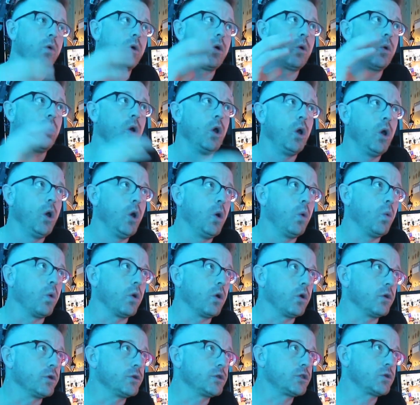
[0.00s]

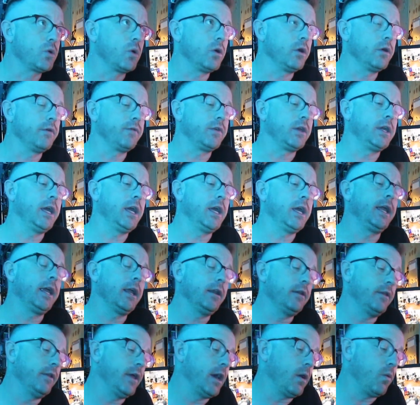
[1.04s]
We're sort of getting
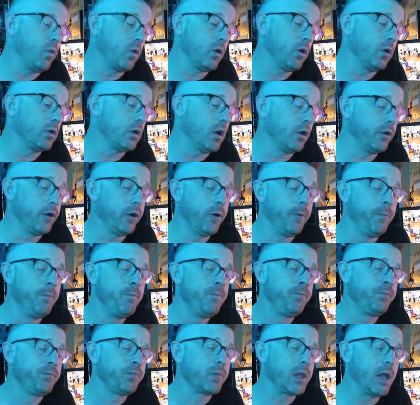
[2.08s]
into that world, although
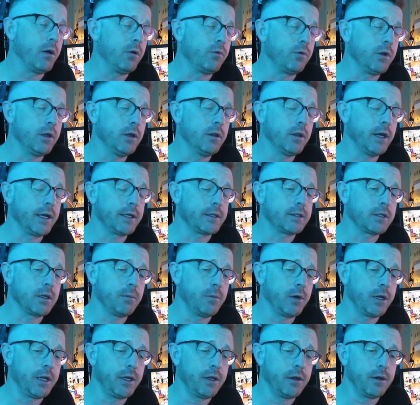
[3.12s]
I'd really like
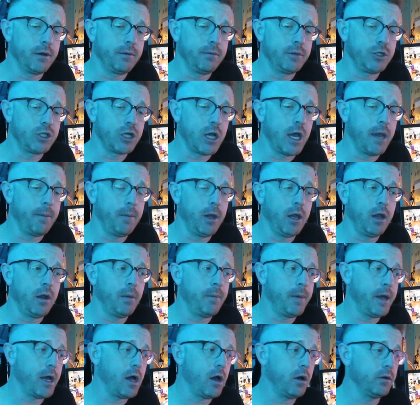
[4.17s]
somebody to chime in
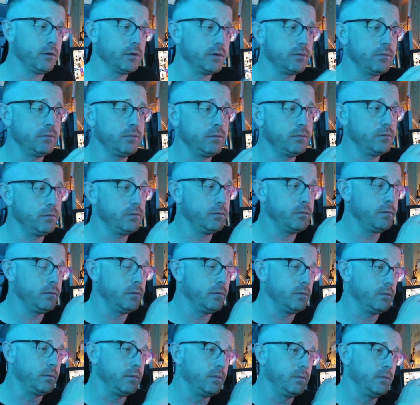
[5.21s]
about
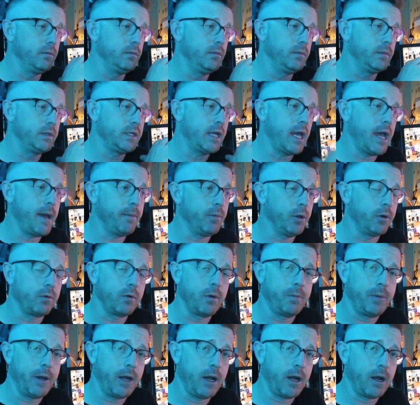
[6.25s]
tablet
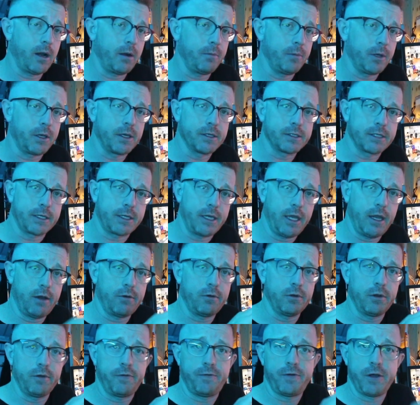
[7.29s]
repair, because I
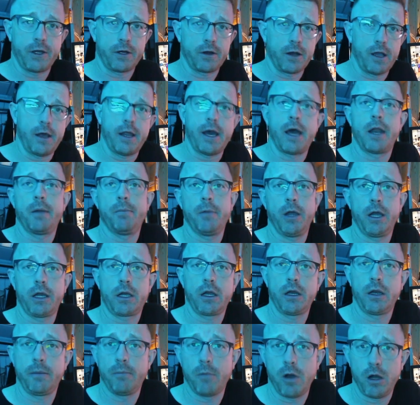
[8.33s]
can't really figure out how to
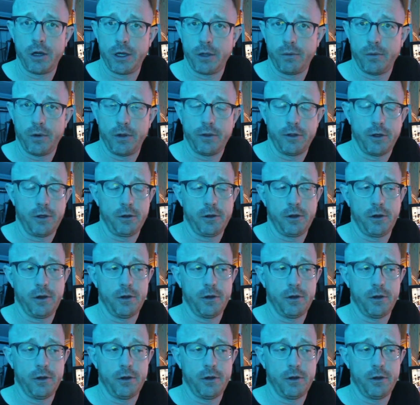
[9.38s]
make any money with it.